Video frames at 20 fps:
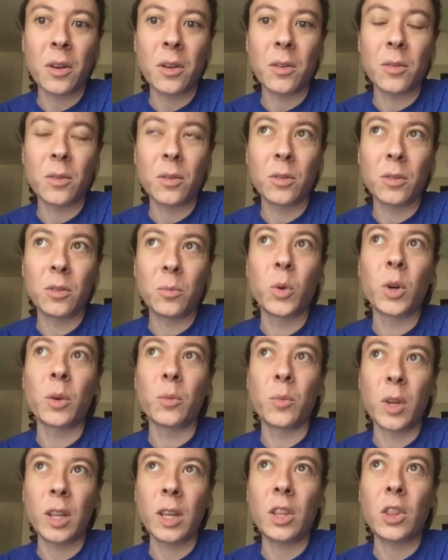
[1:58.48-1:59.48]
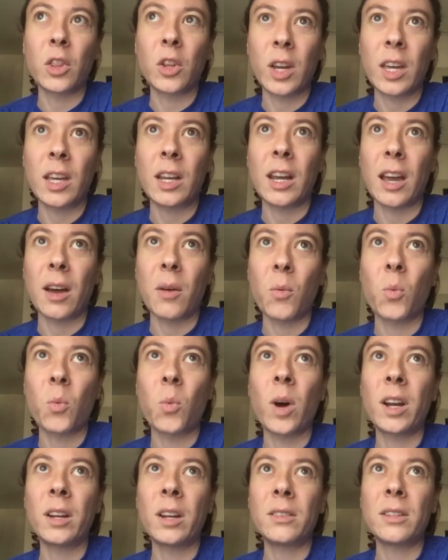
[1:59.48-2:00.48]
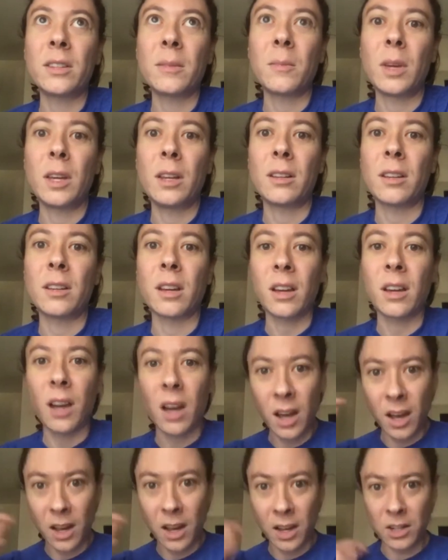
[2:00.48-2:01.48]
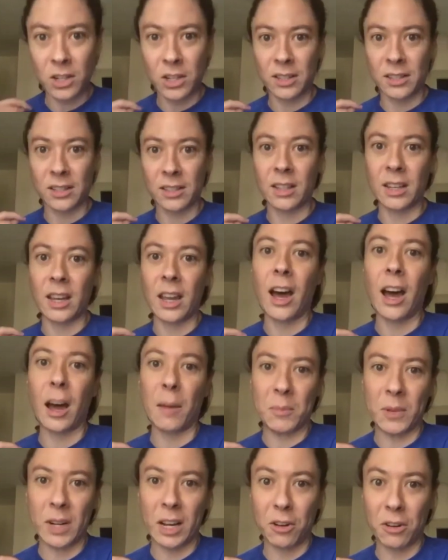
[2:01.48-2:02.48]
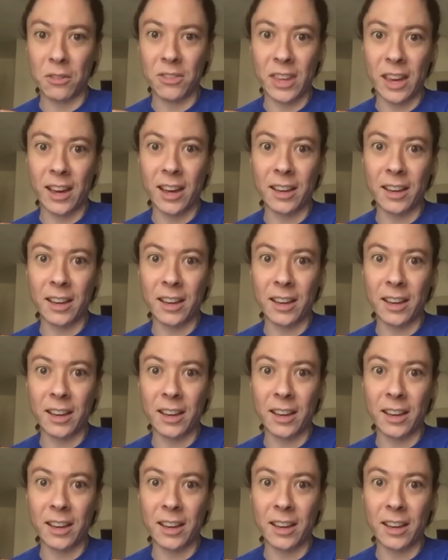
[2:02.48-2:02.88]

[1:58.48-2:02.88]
were really looking at what does it mean to consciously opt out of that,